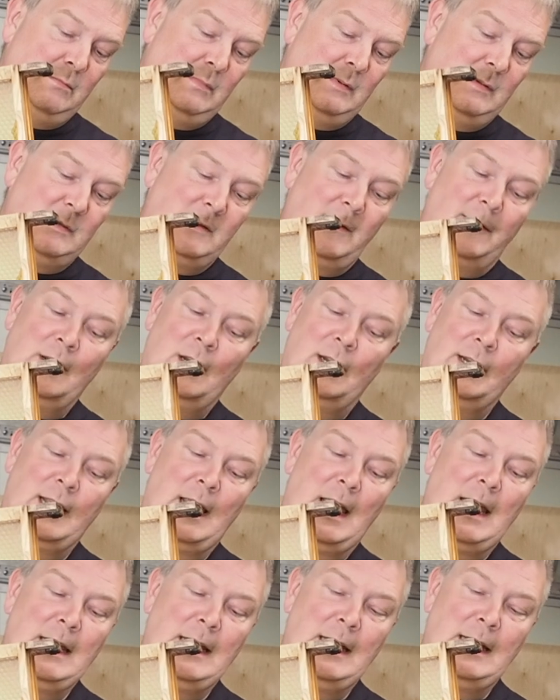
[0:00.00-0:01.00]
something like
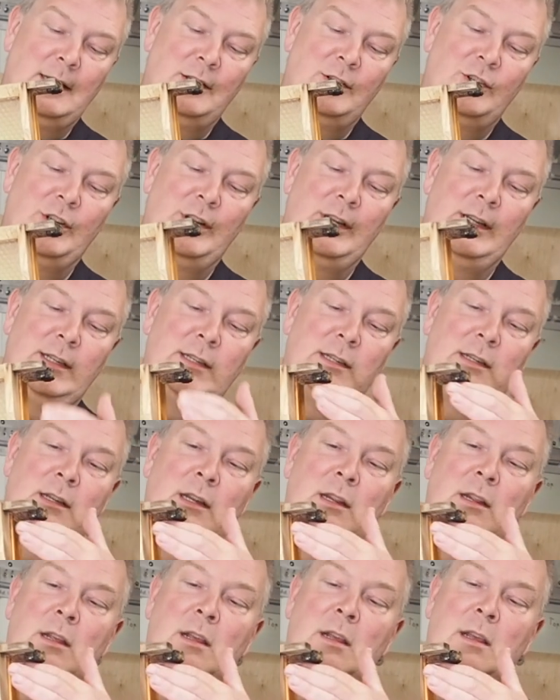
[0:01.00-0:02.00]
8 inches.
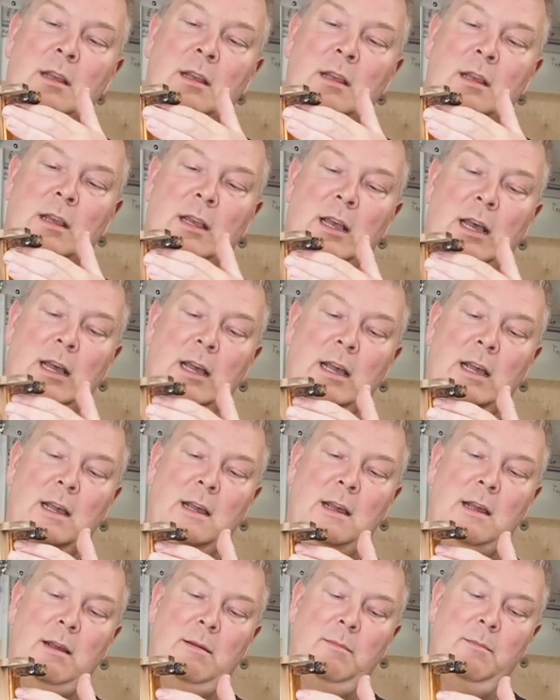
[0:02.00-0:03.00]

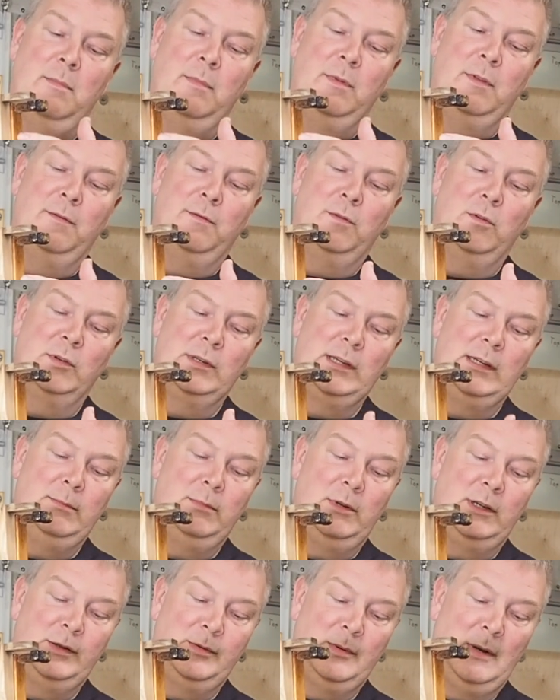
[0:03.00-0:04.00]
The 14
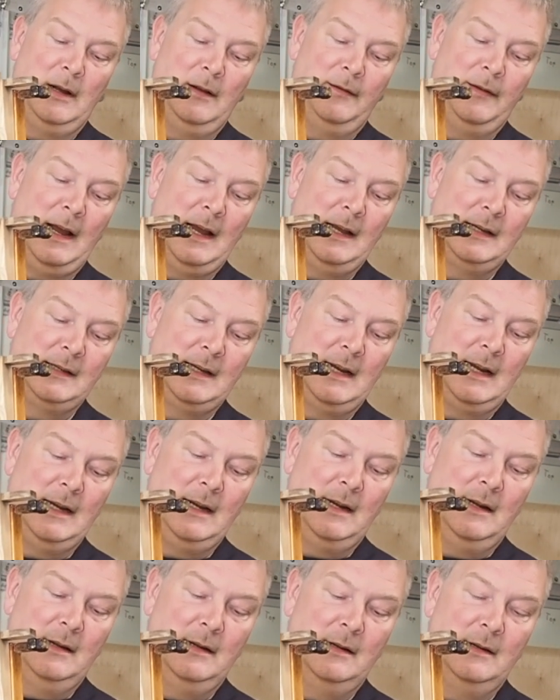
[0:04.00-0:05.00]
by 12 has a
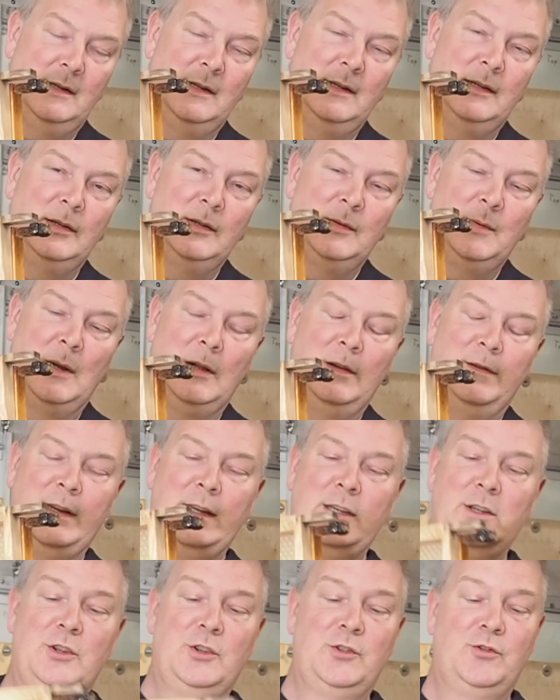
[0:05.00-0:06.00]

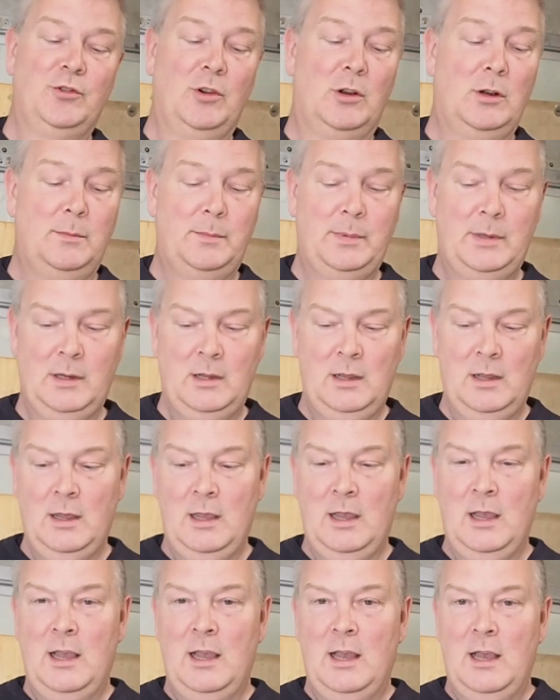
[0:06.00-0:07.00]
12-inch drop.
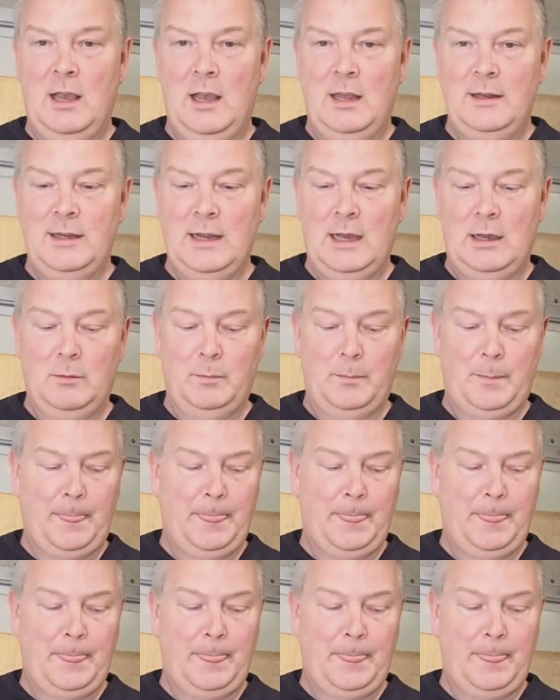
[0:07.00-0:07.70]
Now